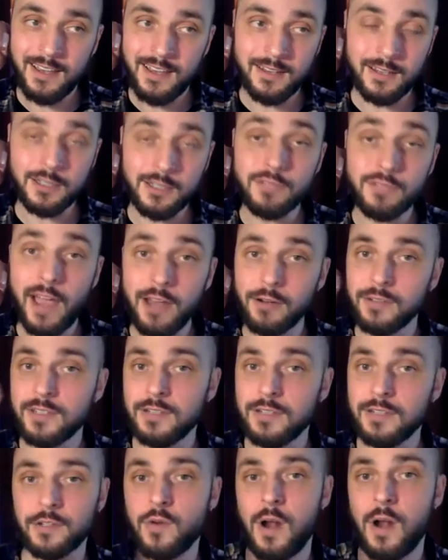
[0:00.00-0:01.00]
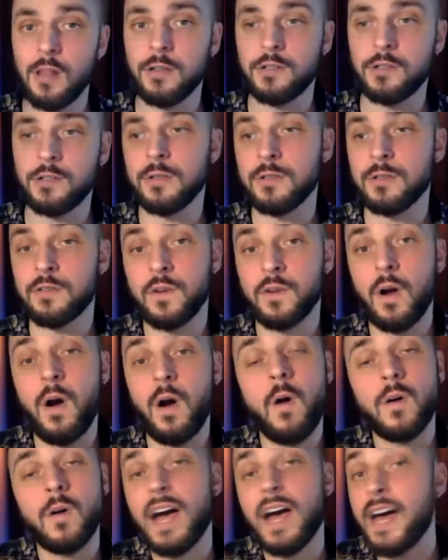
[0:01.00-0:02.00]
diviners and astrologers for
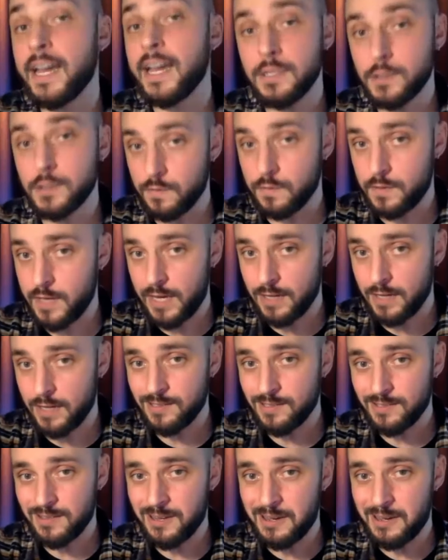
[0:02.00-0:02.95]
all kinds of things,